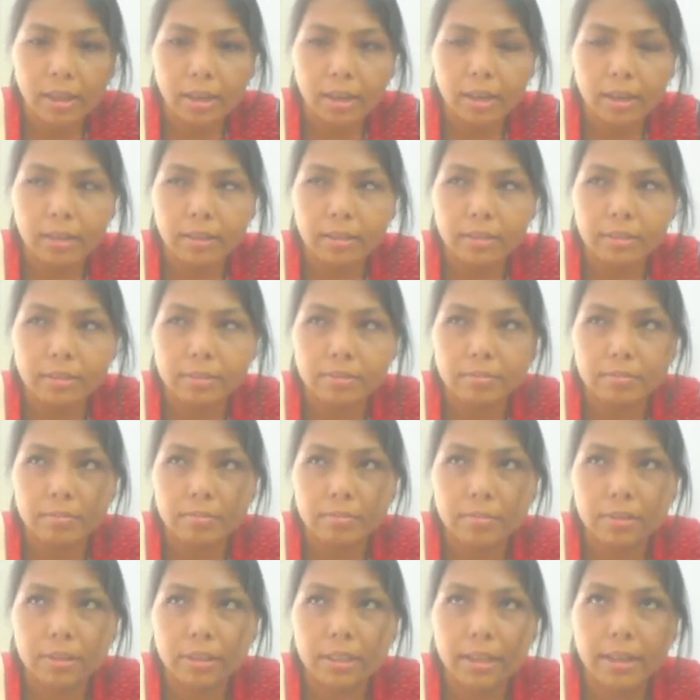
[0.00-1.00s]

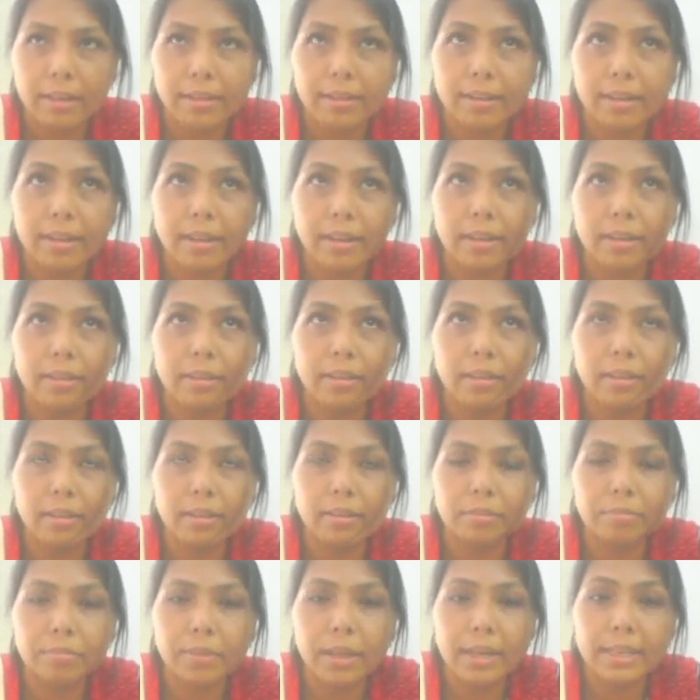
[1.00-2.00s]
There are